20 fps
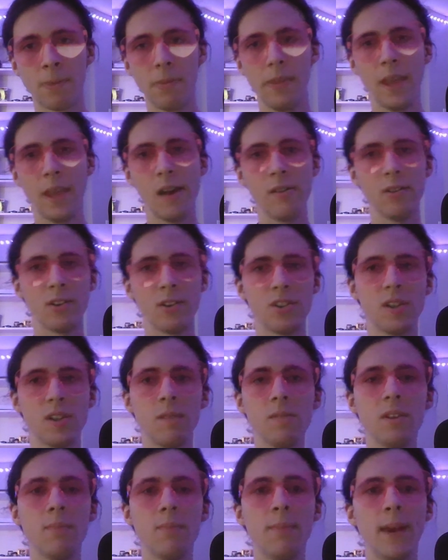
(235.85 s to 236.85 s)
Now, there's
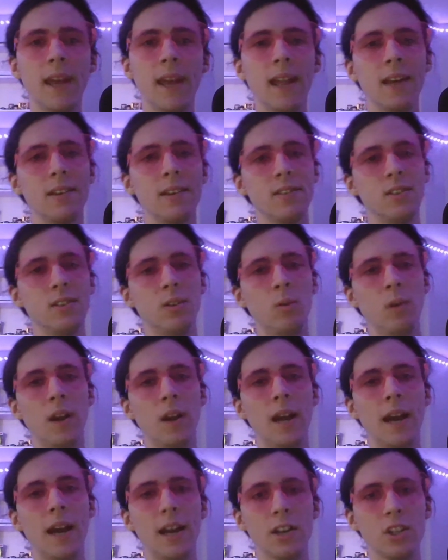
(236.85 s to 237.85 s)
some debate as to
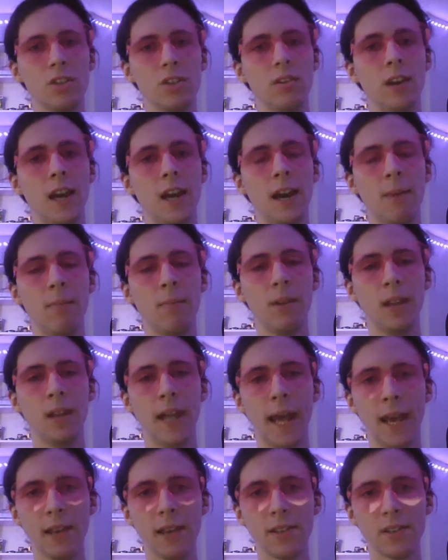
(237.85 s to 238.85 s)
what actually happened
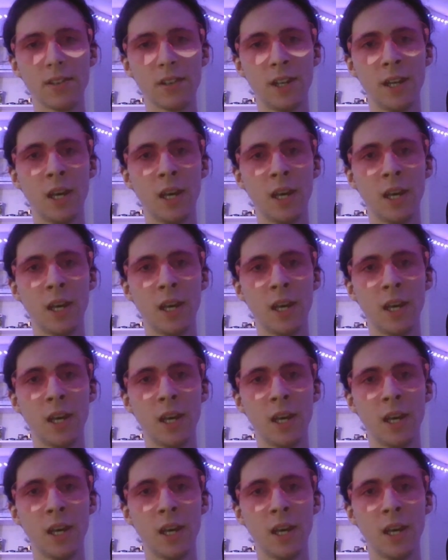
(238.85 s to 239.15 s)
next,